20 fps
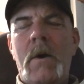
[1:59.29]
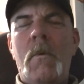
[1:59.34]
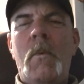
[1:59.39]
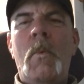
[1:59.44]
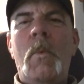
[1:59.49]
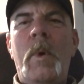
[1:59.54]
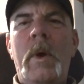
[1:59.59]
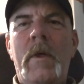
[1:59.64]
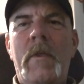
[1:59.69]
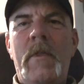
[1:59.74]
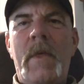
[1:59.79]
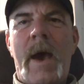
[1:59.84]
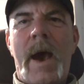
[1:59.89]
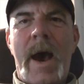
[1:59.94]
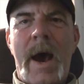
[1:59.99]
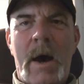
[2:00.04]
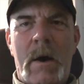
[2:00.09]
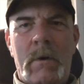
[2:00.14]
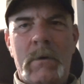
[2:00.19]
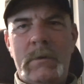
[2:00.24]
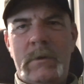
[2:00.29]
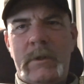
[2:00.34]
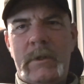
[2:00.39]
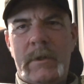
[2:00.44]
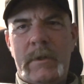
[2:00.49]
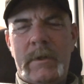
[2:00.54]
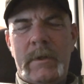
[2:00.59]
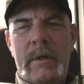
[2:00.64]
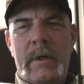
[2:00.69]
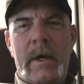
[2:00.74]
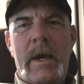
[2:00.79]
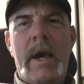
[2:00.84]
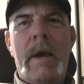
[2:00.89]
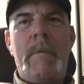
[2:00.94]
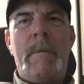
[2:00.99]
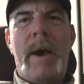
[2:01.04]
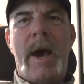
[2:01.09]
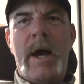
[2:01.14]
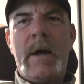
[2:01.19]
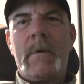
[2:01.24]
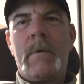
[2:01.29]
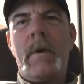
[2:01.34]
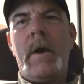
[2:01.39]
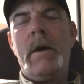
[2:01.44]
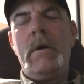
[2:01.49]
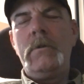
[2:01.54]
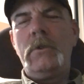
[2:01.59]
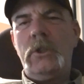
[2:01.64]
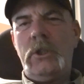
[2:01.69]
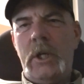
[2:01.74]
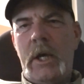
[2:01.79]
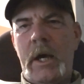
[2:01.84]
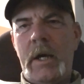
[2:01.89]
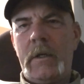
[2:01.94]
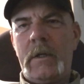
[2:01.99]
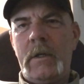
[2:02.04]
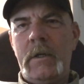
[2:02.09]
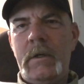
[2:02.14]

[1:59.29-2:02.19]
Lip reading: without a background check.